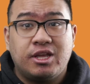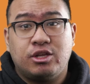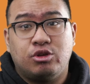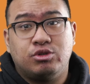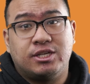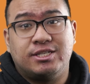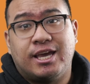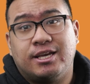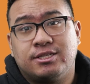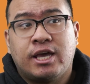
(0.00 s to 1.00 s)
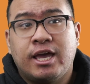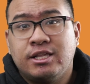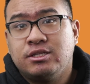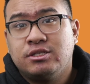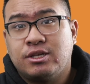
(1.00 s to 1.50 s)
It usually takes
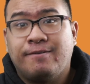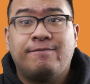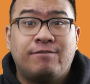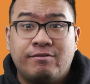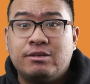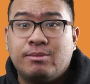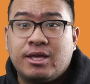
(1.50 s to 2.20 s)
10 to 15